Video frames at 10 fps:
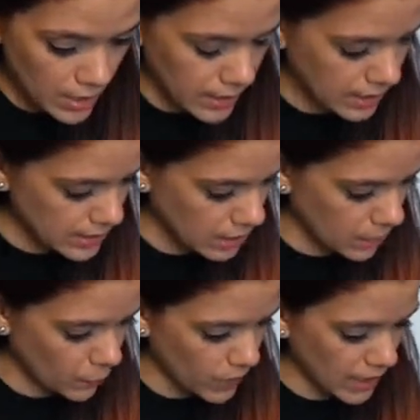Next
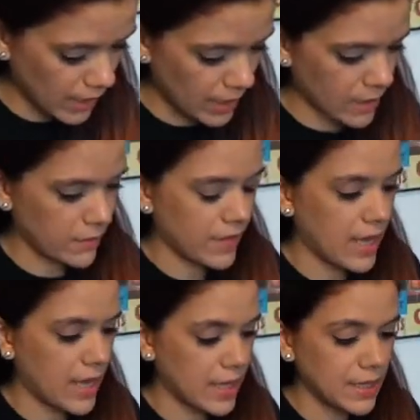up we have
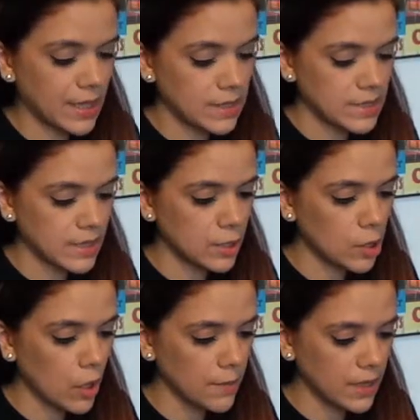a classic
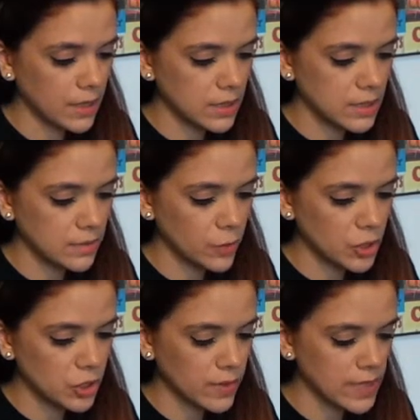Carmex
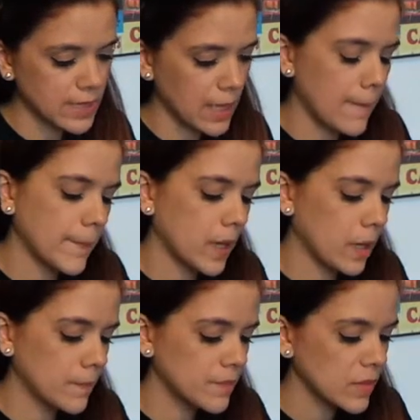moisturising lip
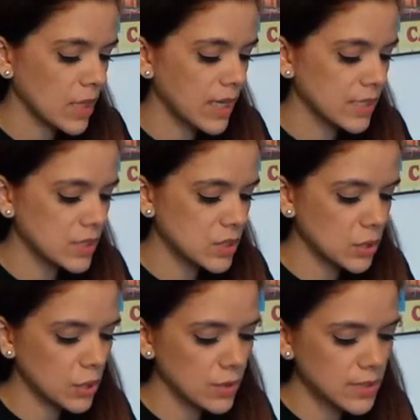balm. It
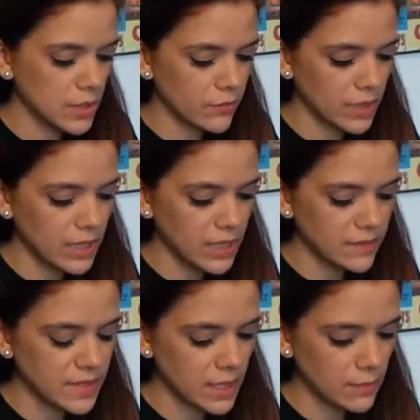soothes, it
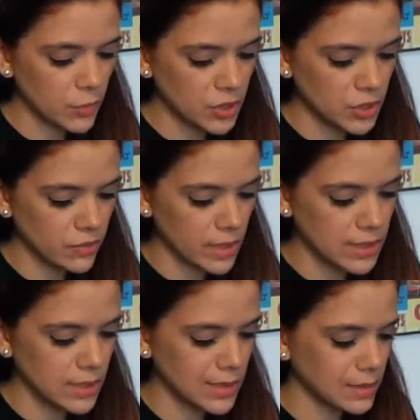relieves, it
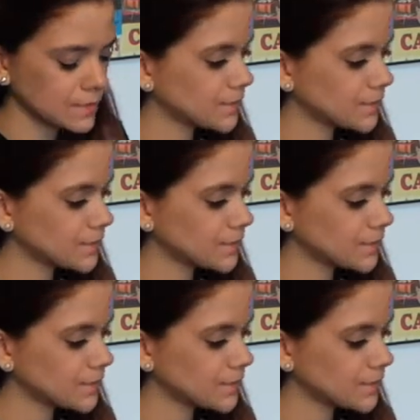moisturises.